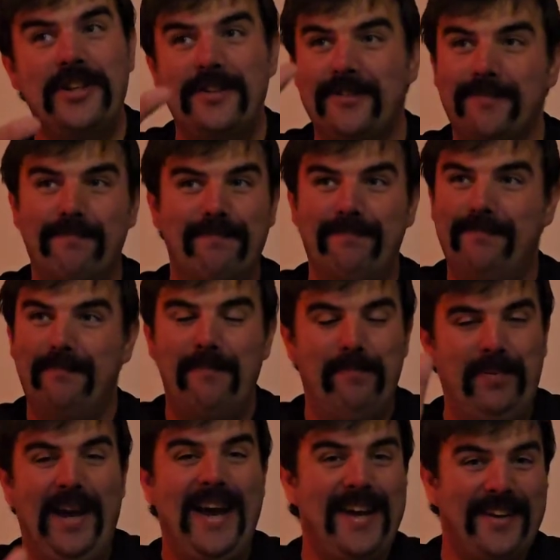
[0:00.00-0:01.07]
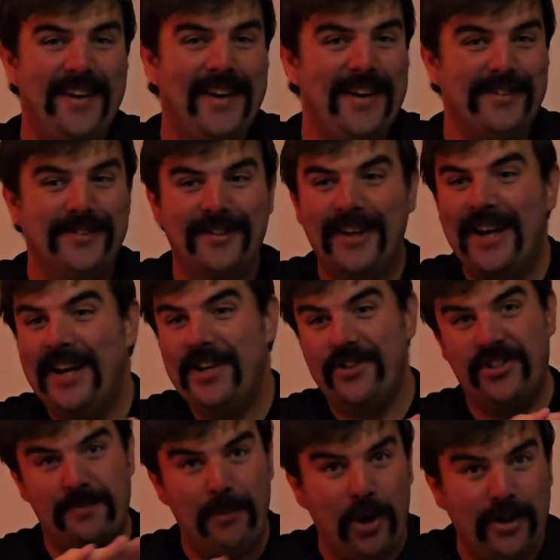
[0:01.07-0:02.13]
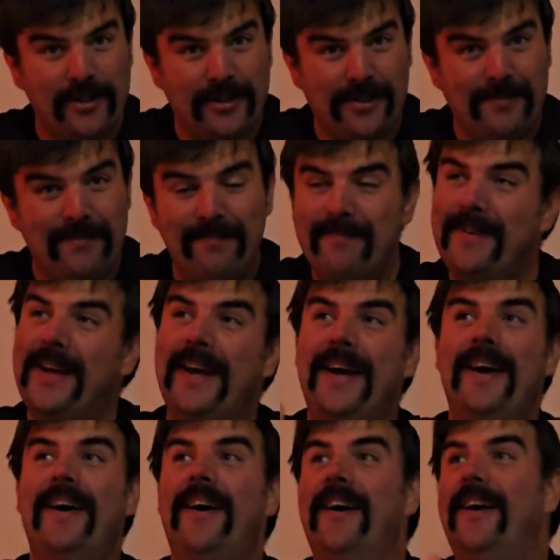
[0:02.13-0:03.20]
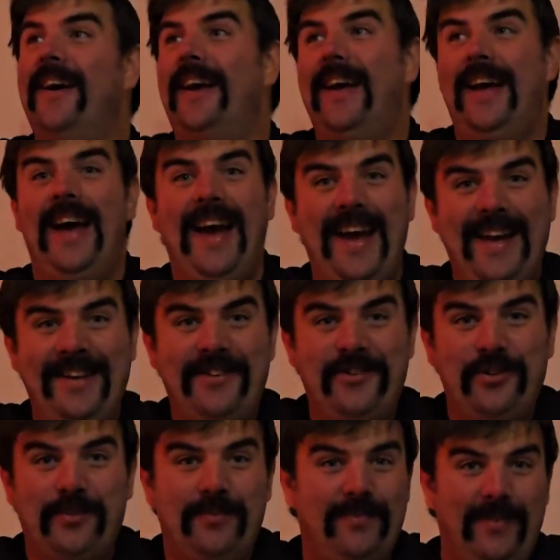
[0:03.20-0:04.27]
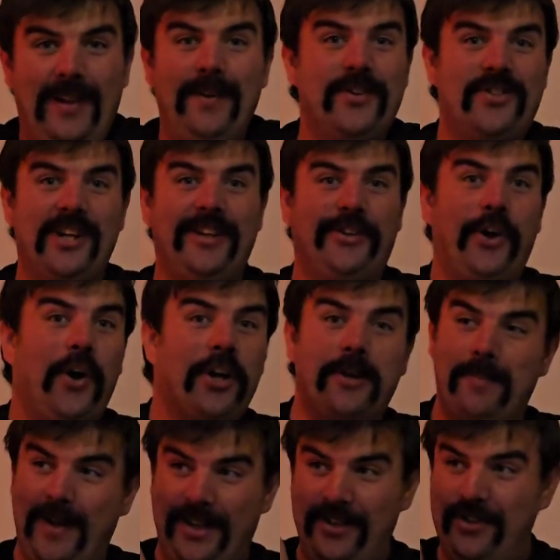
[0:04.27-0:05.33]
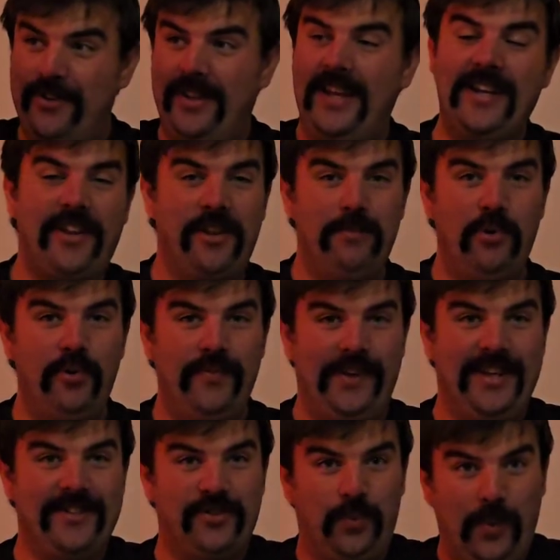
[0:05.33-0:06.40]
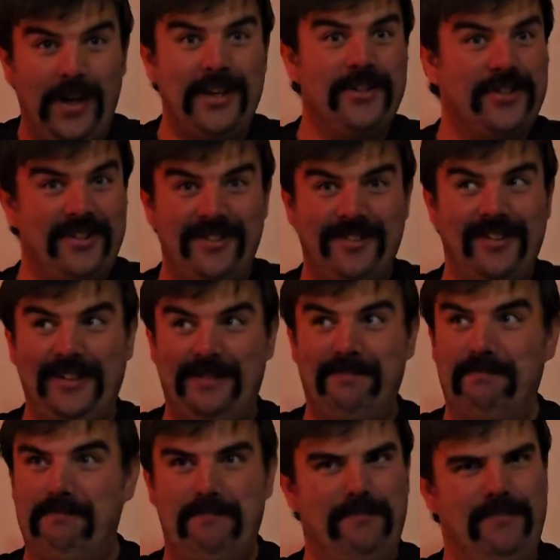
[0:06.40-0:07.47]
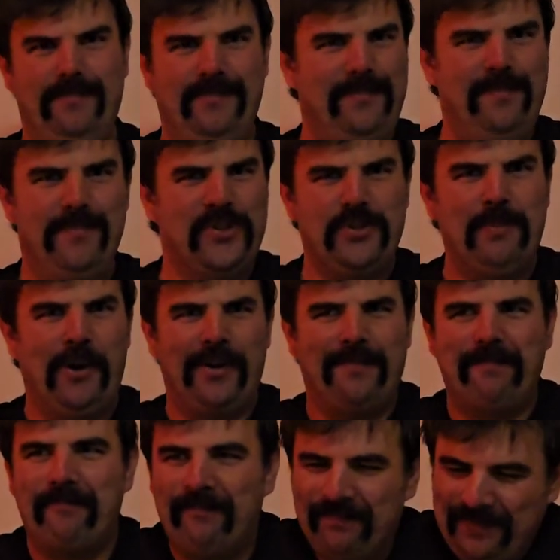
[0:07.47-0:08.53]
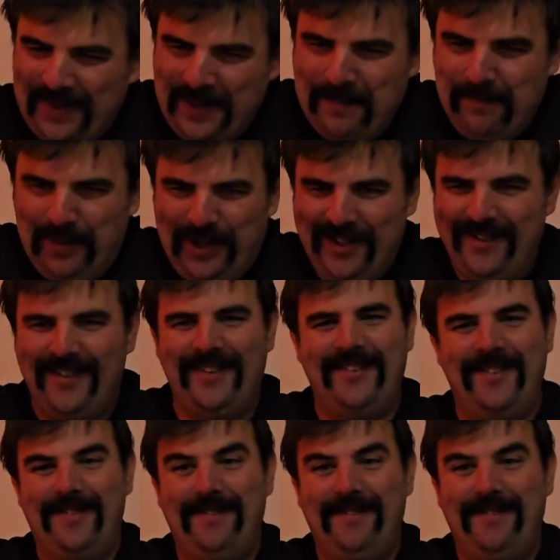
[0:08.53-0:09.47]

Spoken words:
she's badass, smart, and which I'll talk about near the end of the movie as to why she's like smart, but